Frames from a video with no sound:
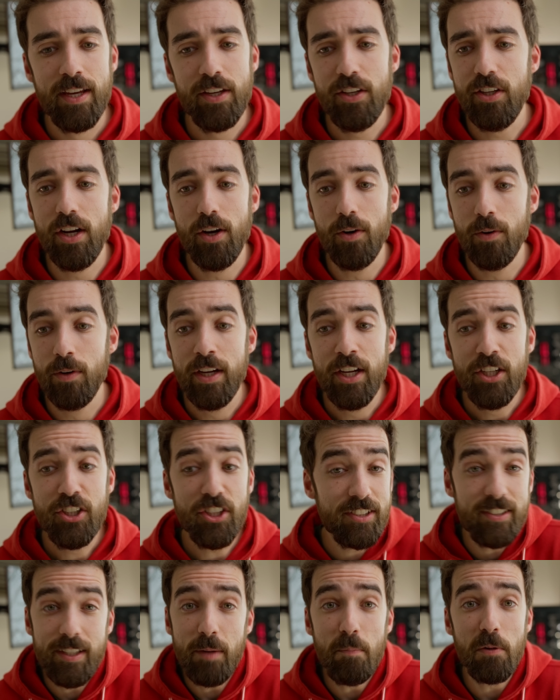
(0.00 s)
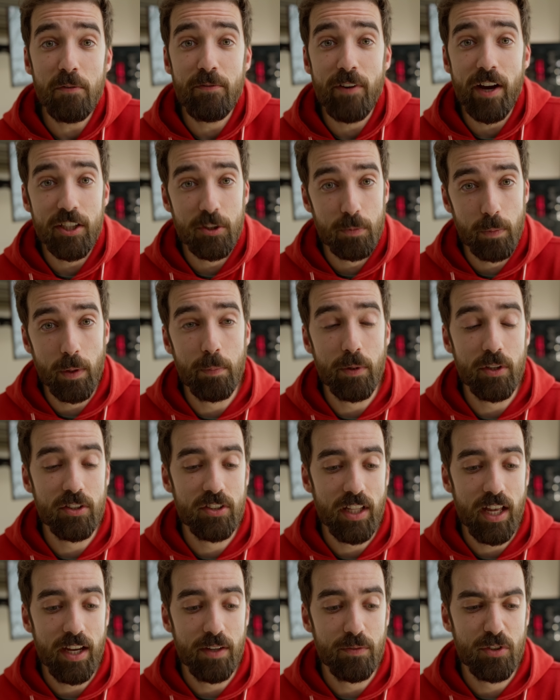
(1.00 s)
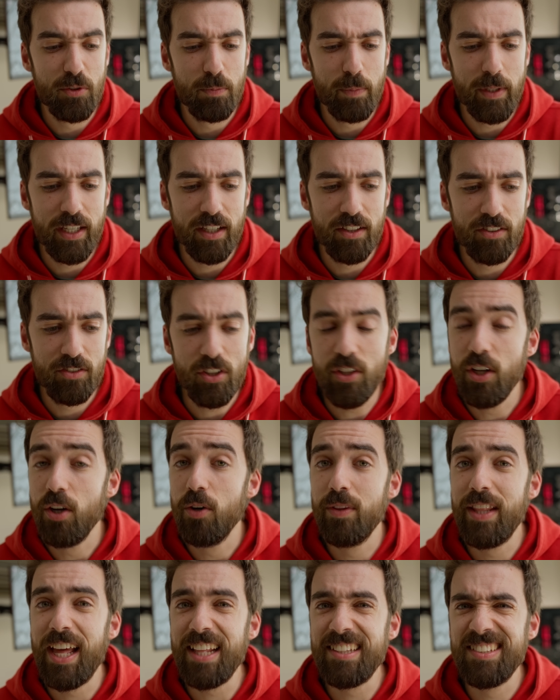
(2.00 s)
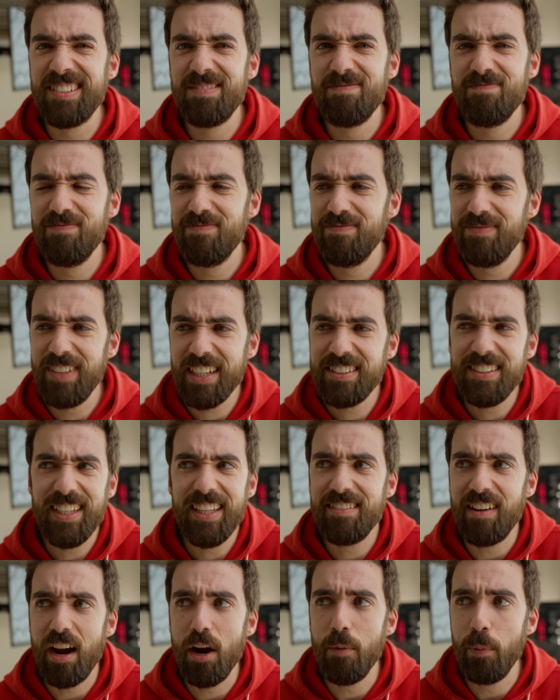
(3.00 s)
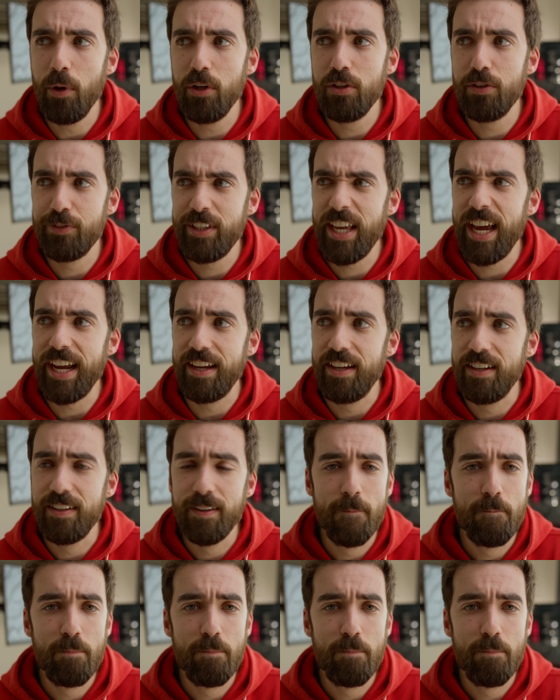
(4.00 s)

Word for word: you know, just simplifies people's lives because, you know, that's that's the entire point of tech,